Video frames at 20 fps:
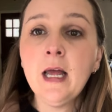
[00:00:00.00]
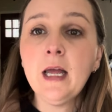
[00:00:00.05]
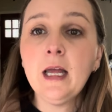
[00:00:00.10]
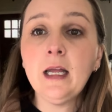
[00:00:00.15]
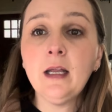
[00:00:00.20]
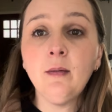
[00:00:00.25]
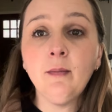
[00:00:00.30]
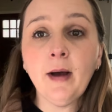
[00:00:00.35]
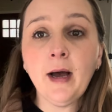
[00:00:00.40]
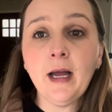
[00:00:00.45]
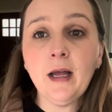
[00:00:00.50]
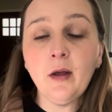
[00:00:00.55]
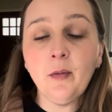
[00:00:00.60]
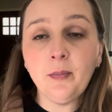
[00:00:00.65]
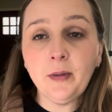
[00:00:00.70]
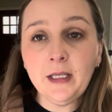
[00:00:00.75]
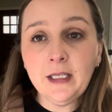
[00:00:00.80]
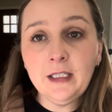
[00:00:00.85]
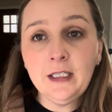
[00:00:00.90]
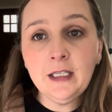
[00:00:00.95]
In my
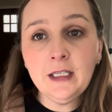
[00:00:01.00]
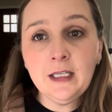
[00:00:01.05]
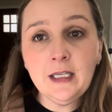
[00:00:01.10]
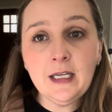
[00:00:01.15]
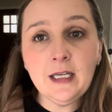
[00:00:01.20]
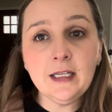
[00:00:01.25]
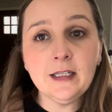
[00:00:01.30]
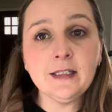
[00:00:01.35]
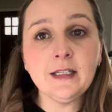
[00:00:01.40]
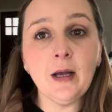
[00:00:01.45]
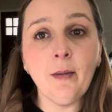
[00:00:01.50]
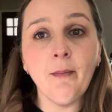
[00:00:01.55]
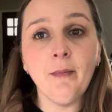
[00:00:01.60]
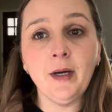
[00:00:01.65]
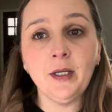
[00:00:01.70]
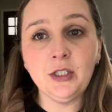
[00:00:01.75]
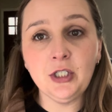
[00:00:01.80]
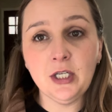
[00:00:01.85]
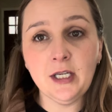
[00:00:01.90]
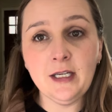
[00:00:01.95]
opinion, it's
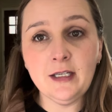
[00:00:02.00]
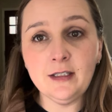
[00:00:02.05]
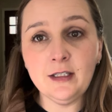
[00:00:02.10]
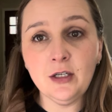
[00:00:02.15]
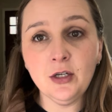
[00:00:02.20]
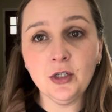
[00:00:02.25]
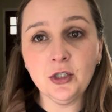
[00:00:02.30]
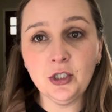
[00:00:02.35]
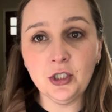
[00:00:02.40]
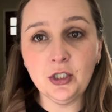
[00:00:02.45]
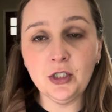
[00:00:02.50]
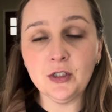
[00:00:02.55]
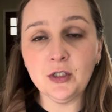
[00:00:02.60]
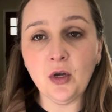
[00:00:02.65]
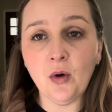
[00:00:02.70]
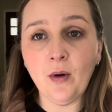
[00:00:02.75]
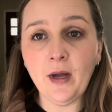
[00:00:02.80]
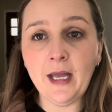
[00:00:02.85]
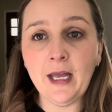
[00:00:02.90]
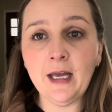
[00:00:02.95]
much easier to just
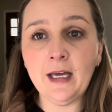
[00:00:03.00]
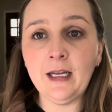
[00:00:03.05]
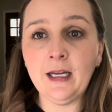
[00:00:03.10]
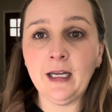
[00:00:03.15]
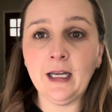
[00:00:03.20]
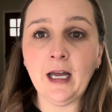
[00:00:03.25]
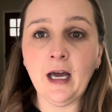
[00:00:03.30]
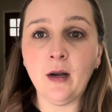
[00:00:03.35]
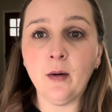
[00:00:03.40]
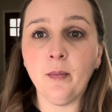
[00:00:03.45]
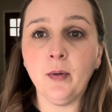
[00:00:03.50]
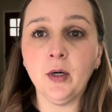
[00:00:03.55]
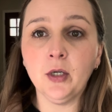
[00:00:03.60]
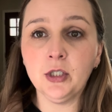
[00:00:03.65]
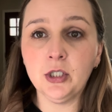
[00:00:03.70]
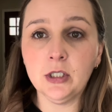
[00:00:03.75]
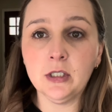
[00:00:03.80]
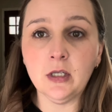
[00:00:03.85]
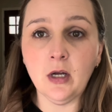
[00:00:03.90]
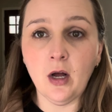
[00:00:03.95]
go ahead and kind of
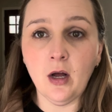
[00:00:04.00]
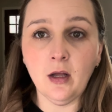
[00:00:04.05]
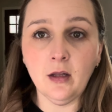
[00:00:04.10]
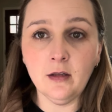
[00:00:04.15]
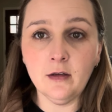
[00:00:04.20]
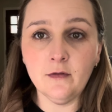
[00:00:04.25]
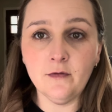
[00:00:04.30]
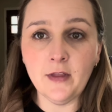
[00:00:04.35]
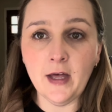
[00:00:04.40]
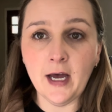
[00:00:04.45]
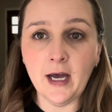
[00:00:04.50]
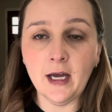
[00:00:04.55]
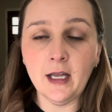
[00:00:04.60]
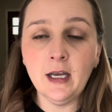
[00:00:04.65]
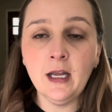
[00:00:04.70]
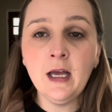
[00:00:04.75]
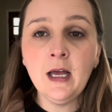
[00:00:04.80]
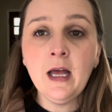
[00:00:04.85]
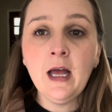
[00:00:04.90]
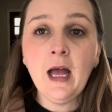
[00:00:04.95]
purchase all of
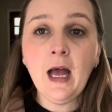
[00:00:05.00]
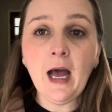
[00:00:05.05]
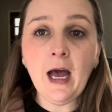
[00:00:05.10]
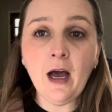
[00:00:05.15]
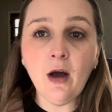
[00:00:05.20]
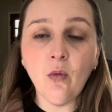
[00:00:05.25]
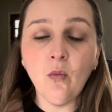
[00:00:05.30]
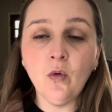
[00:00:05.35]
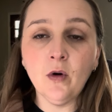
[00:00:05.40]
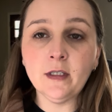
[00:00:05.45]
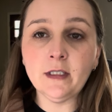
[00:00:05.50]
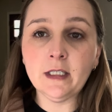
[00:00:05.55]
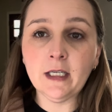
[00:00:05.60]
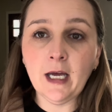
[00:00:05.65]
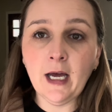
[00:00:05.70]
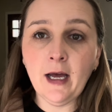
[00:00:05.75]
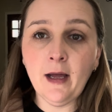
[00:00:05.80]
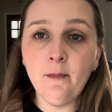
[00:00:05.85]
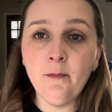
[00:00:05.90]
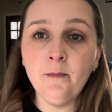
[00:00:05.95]
that at one
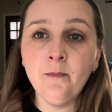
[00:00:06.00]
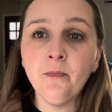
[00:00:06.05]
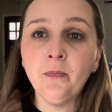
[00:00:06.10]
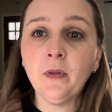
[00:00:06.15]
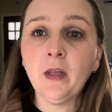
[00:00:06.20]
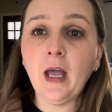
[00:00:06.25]
time.